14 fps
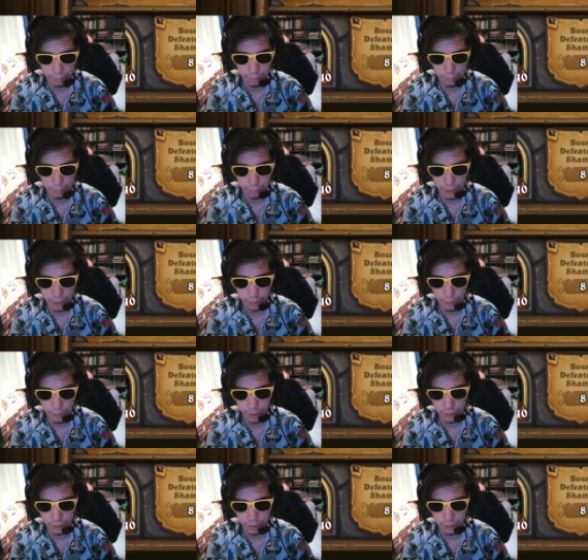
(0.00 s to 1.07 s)
Battle cry,
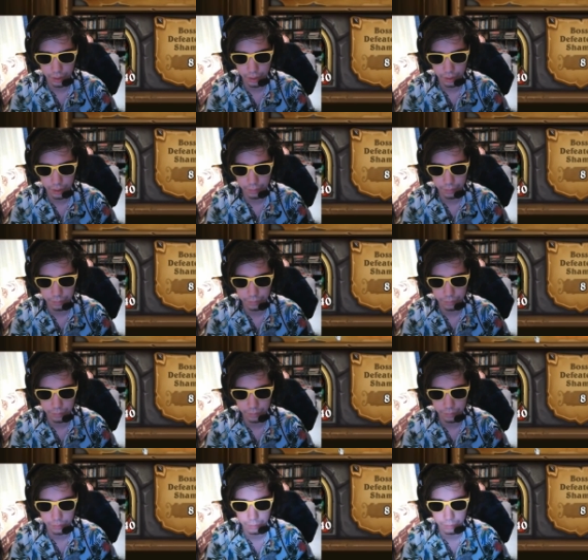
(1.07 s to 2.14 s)
yeah.
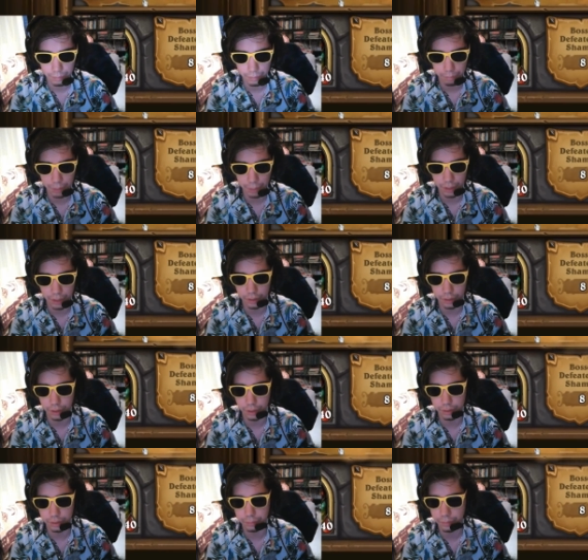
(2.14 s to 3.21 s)
Battle
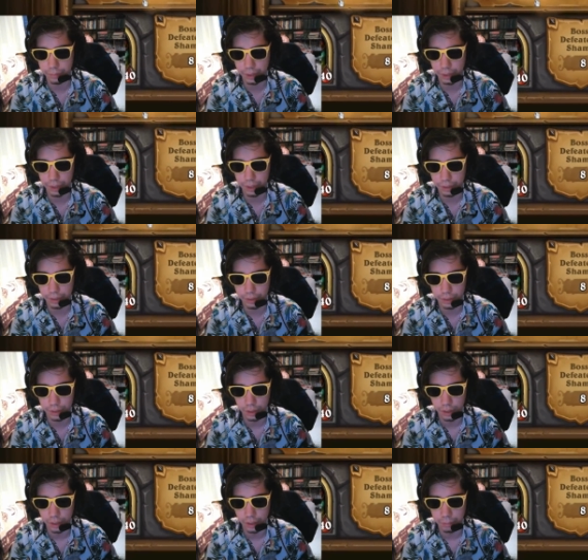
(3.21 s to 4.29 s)
Totem, I guess.
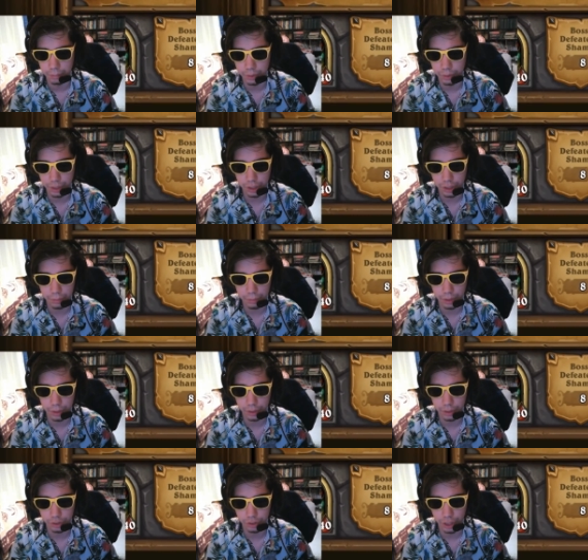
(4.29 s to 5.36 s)
Mutation,
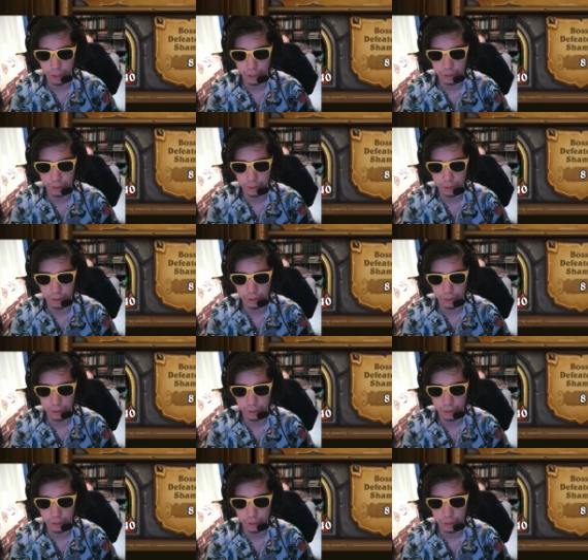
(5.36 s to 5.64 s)
Murloc, Jade.